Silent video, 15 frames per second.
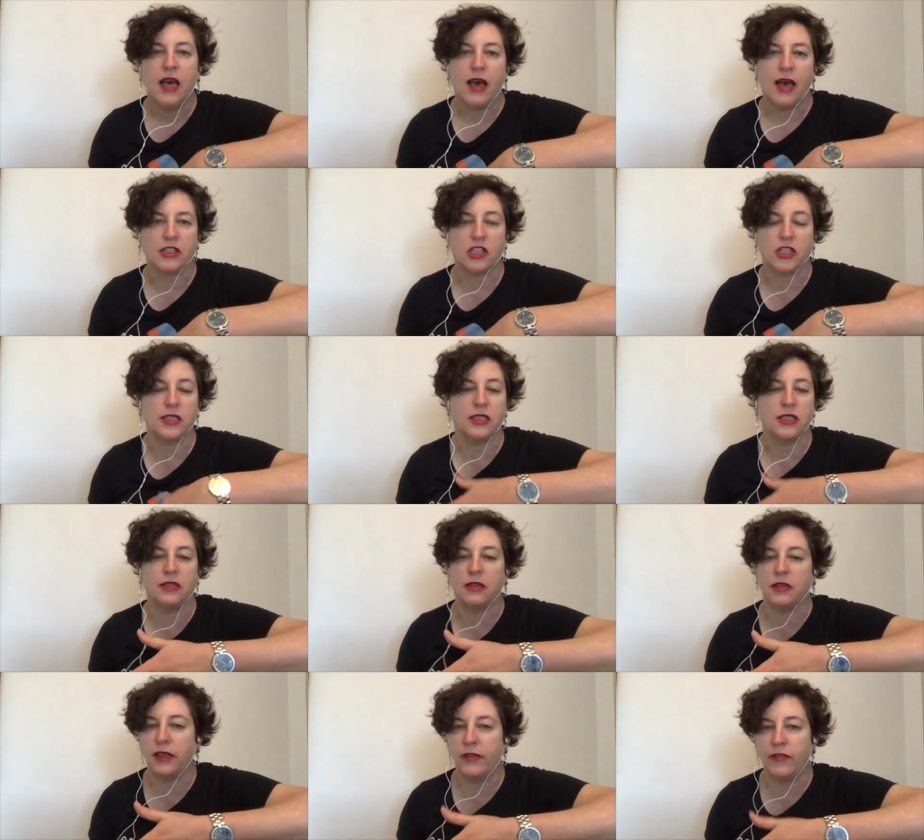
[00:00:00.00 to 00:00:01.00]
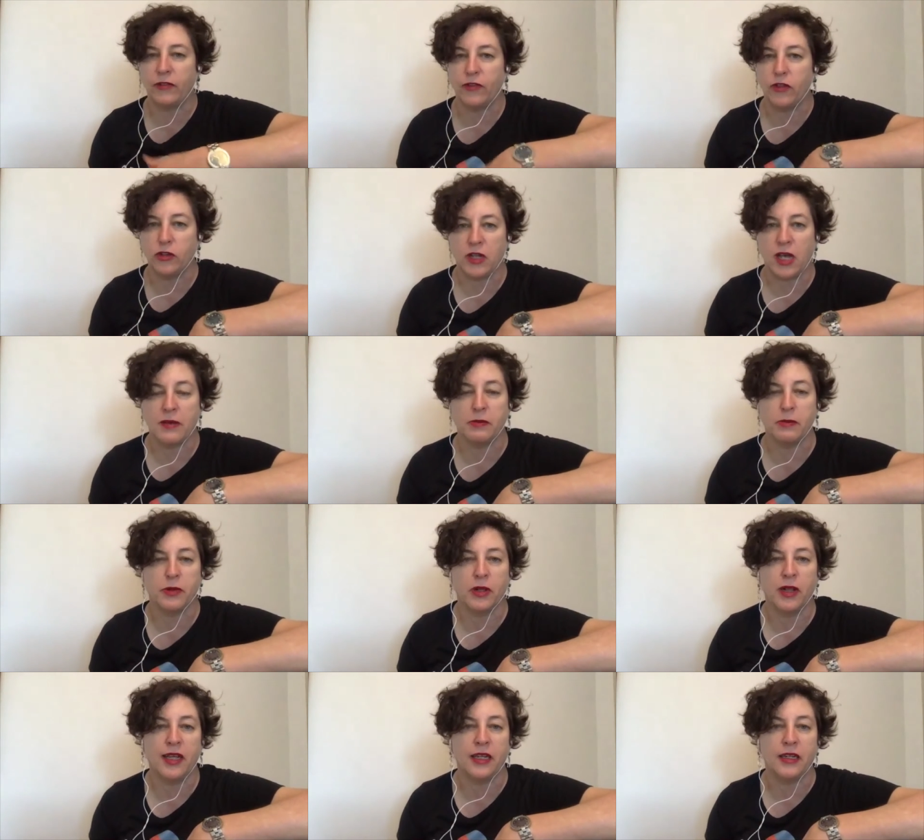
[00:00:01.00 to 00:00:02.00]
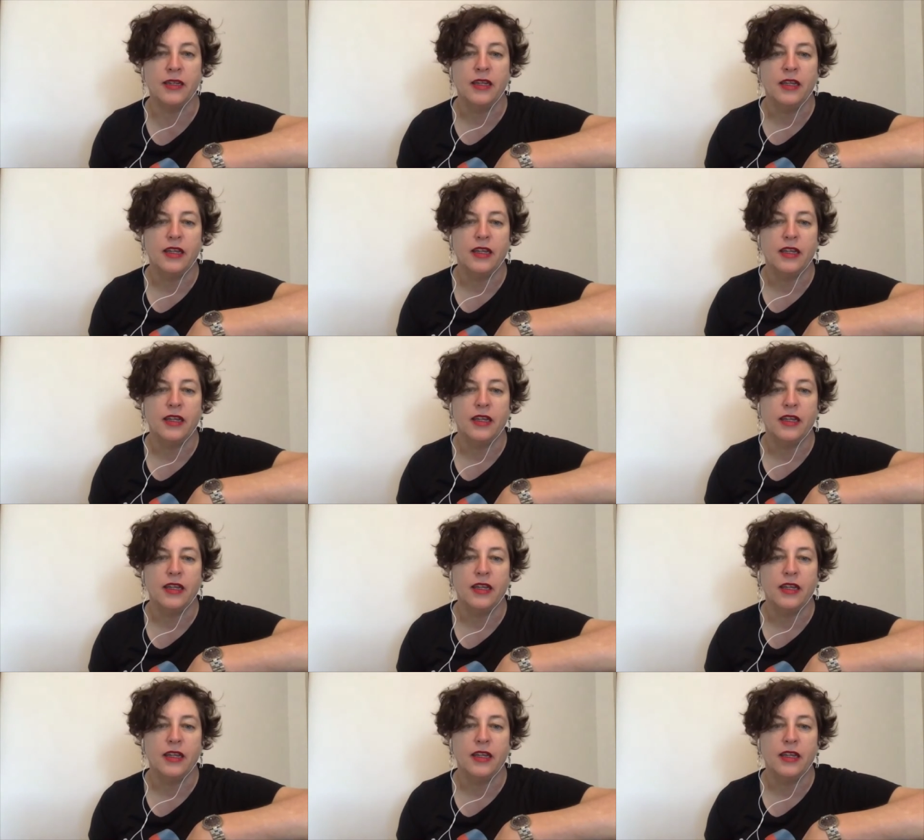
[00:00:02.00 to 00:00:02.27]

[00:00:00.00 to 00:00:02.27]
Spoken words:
actually living full time in Berlin?